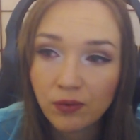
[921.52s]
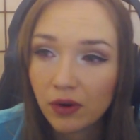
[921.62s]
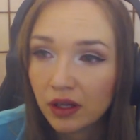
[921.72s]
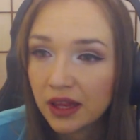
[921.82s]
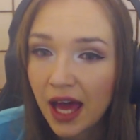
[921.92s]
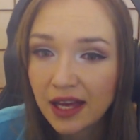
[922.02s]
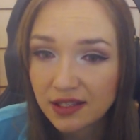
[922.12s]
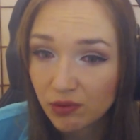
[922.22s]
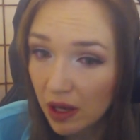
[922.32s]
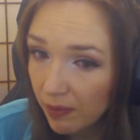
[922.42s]
the
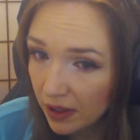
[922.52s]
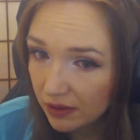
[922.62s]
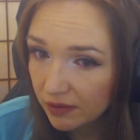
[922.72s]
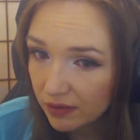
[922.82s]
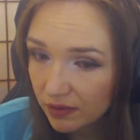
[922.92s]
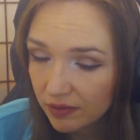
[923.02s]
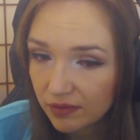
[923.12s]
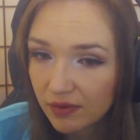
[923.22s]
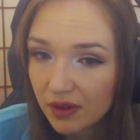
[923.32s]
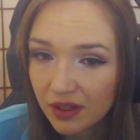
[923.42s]
last weapon,
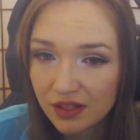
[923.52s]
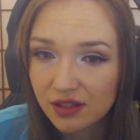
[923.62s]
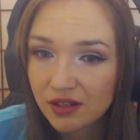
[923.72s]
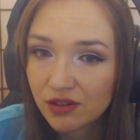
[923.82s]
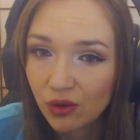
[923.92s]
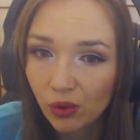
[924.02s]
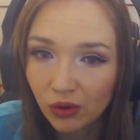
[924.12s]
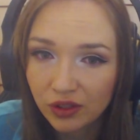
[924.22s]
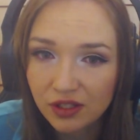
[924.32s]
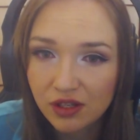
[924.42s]
this is
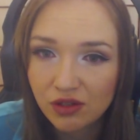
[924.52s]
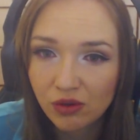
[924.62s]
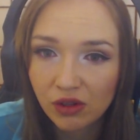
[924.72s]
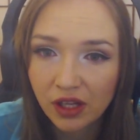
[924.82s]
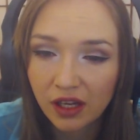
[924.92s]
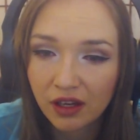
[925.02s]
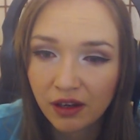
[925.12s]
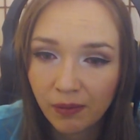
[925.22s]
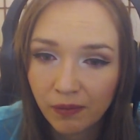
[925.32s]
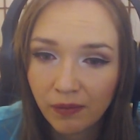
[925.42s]
cool. This is look
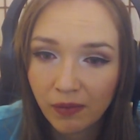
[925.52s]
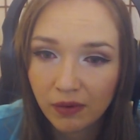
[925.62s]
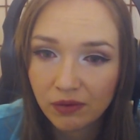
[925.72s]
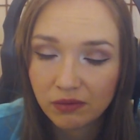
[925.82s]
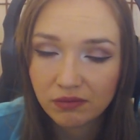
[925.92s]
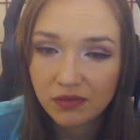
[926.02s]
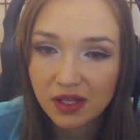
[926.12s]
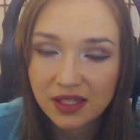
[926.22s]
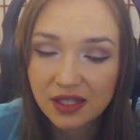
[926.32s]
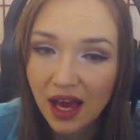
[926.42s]
like
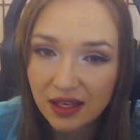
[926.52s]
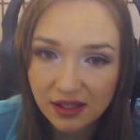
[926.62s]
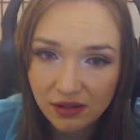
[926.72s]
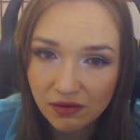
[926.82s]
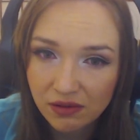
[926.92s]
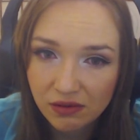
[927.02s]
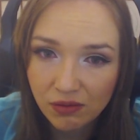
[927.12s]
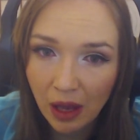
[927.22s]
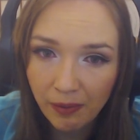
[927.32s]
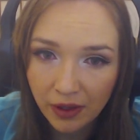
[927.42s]

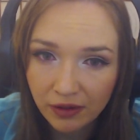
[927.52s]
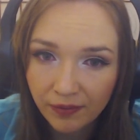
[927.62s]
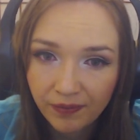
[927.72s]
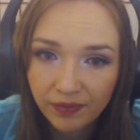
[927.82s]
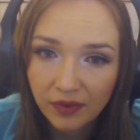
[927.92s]
assassin's weapon.